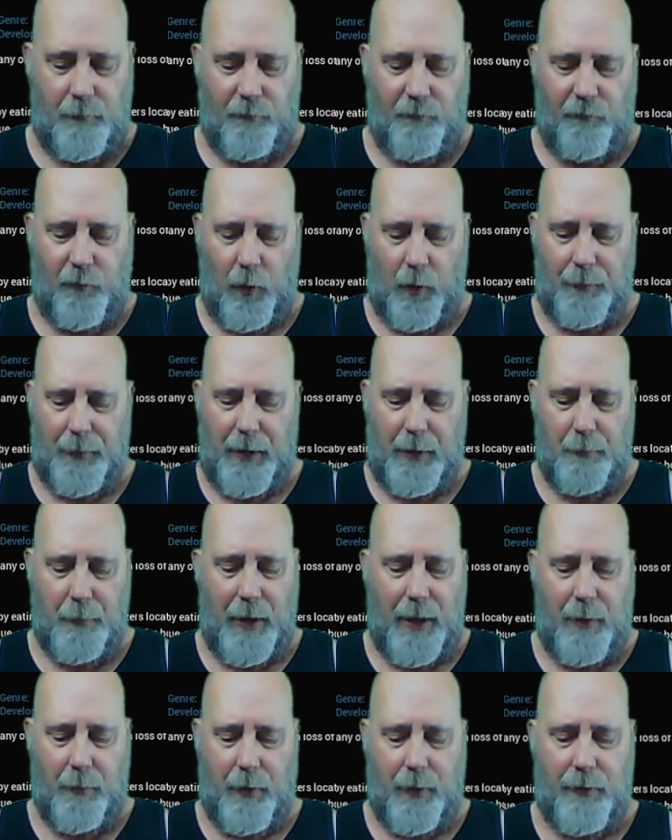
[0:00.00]
for me to
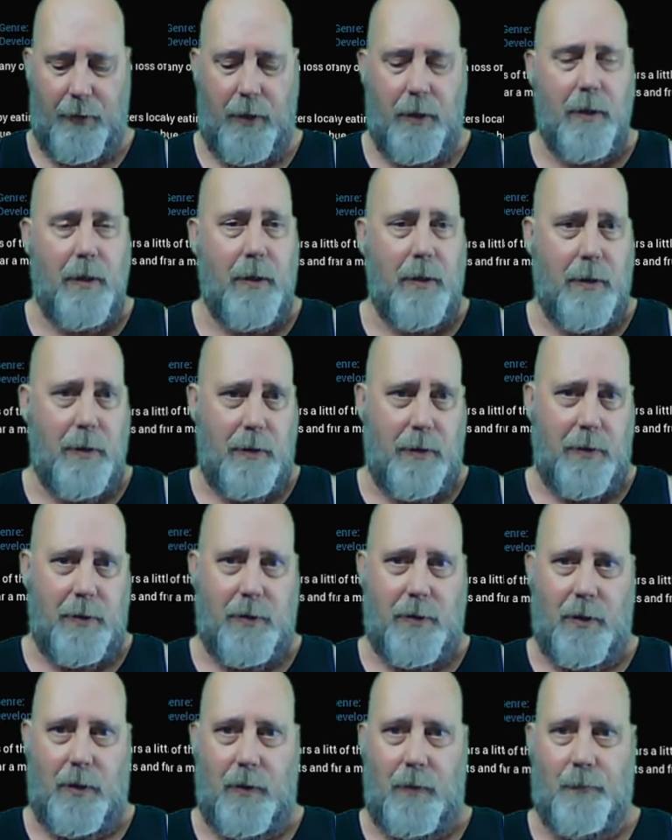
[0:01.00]
play with.
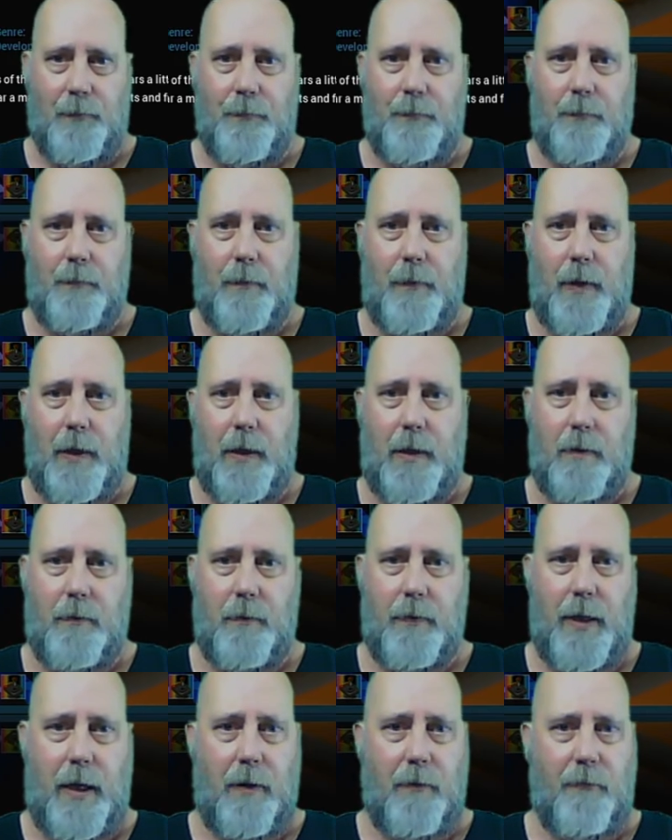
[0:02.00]
So
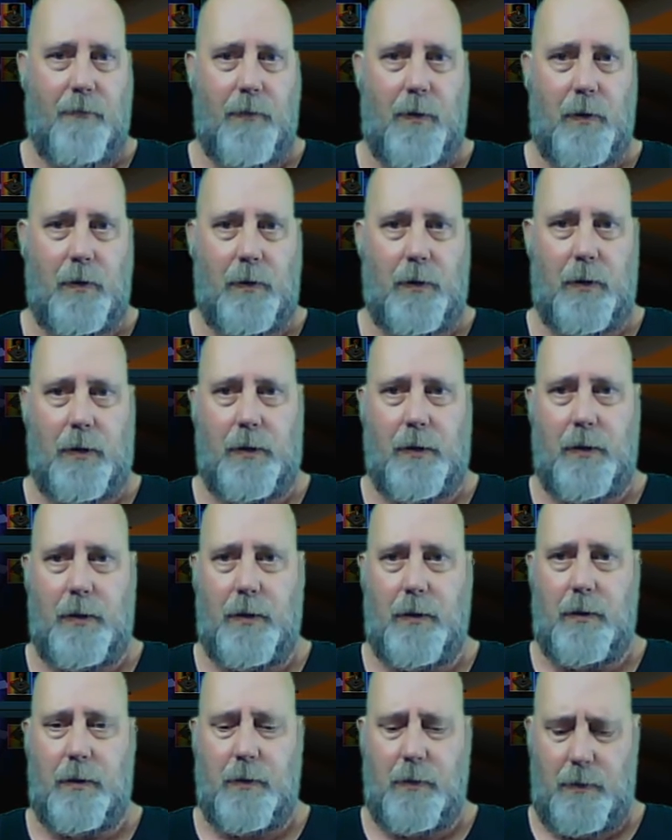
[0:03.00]
without further
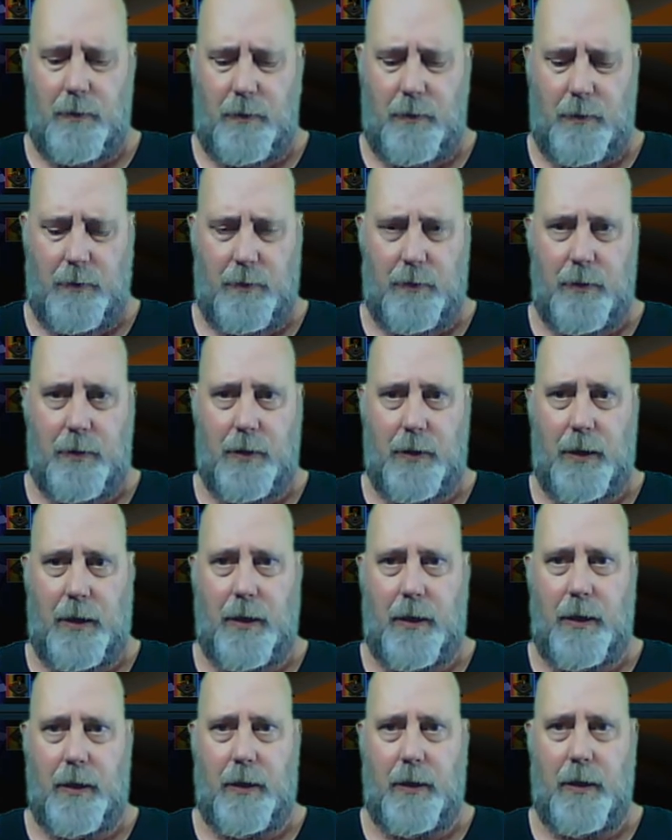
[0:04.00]
ado, let's
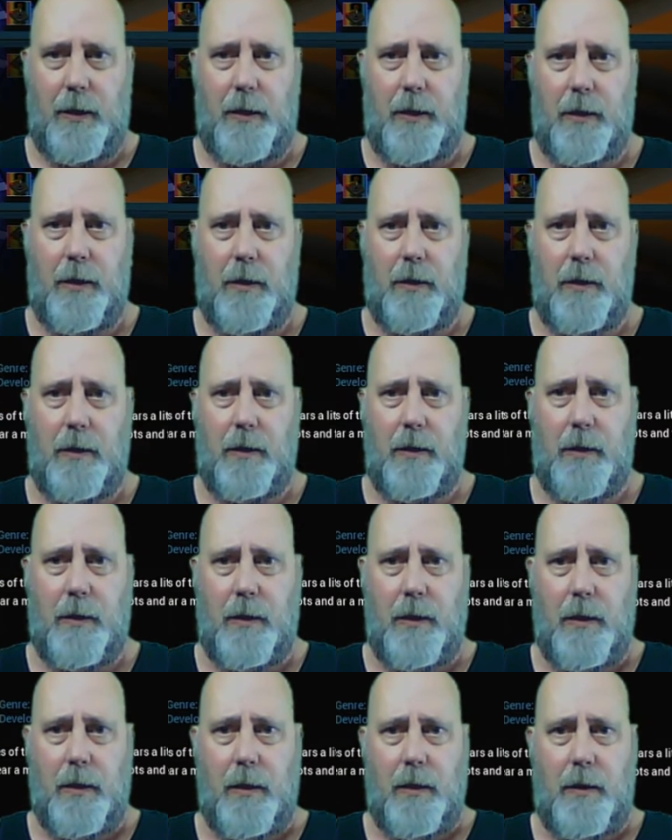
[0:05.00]
get in here.
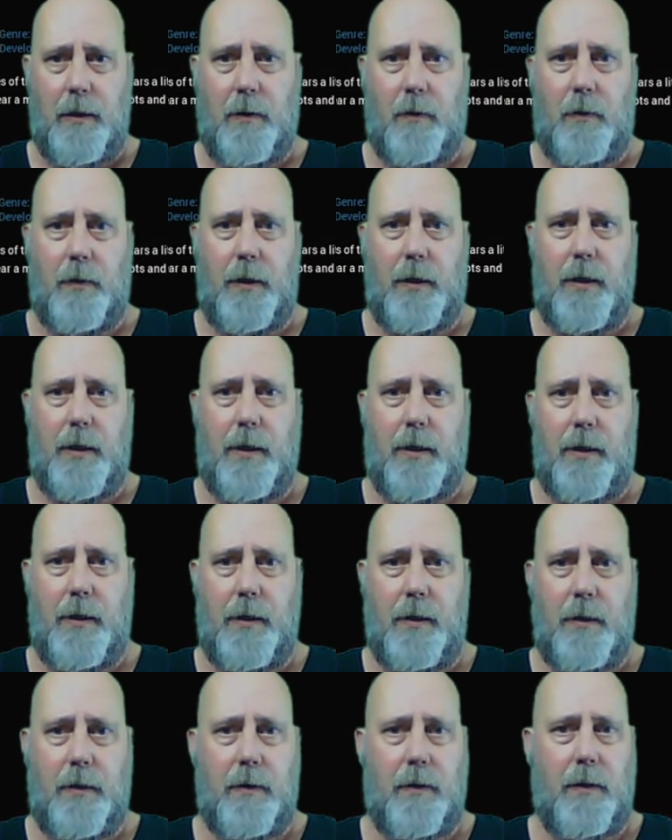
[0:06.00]
On
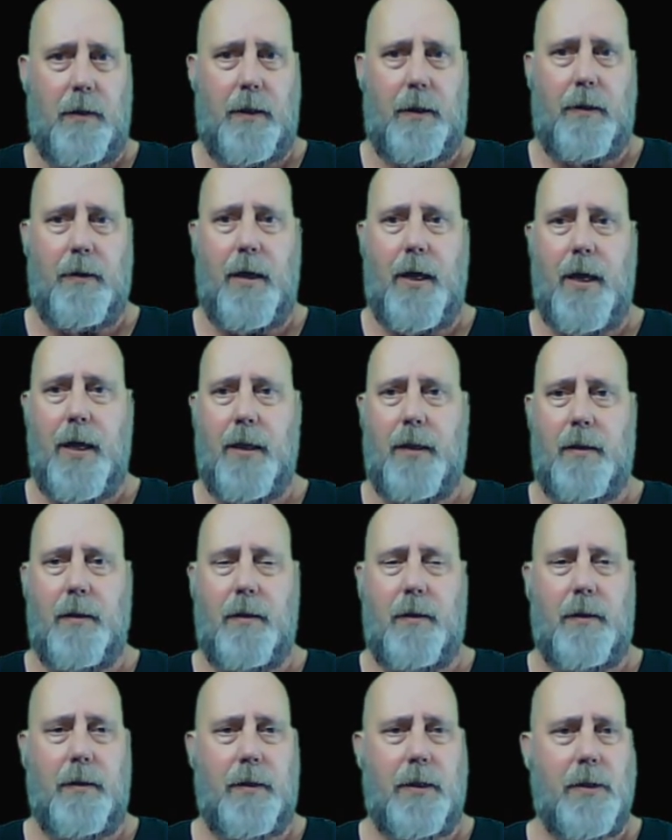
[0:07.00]
there, like
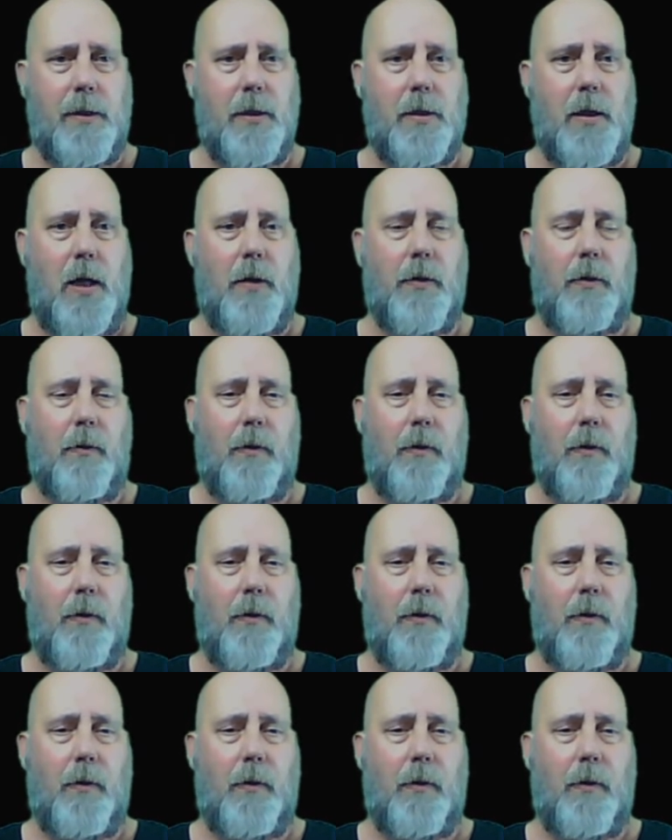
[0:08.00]
that. And this is on the